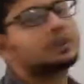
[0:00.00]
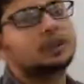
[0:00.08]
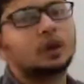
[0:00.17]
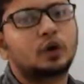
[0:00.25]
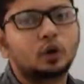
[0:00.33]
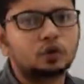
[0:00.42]

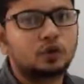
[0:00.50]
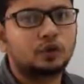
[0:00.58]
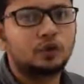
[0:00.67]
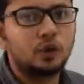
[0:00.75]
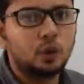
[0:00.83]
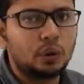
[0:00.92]
the growth of
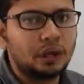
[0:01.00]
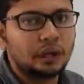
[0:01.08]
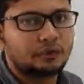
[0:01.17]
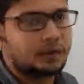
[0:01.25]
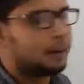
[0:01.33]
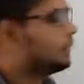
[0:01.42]
nuclear
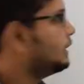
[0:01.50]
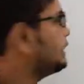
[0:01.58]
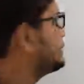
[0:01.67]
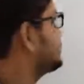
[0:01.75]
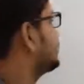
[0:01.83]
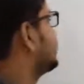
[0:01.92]

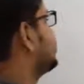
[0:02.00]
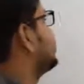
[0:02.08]
families,